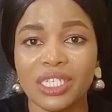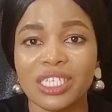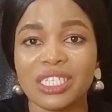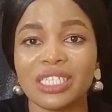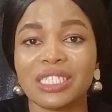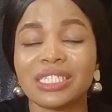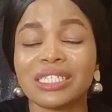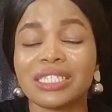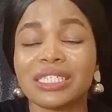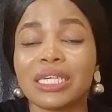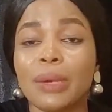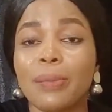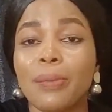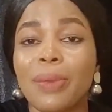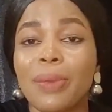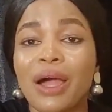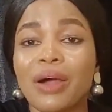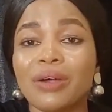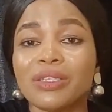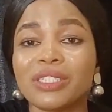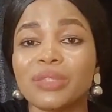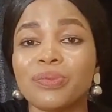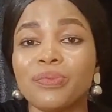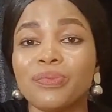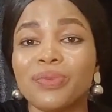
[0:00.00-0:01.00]
It is
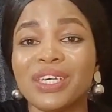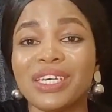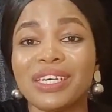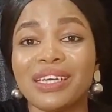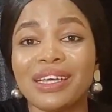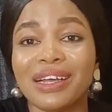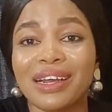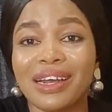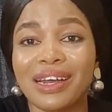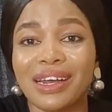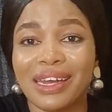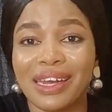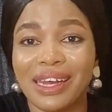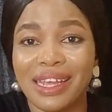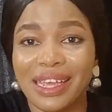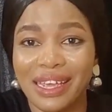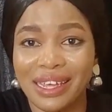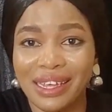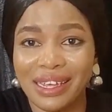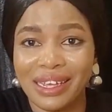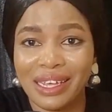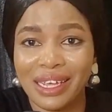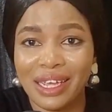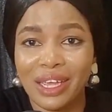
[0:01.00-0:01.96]
about being clear.